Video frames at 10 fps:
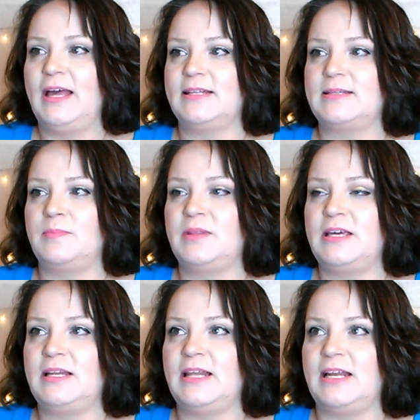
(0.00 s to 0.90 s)
It's
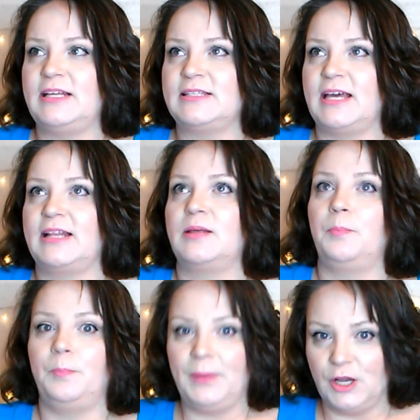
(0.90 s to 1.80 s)
something that is like the
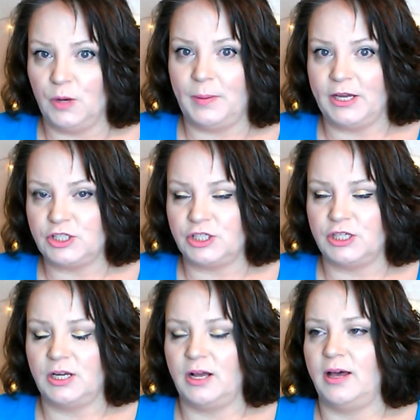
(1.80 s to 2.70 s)
bigger
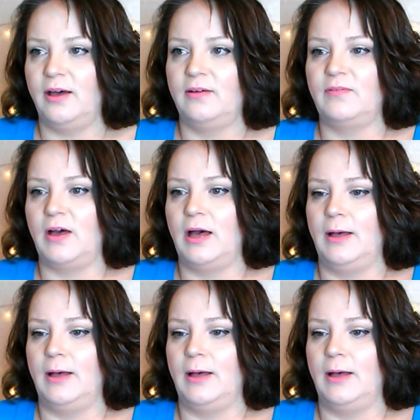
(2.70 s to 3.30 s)
picture of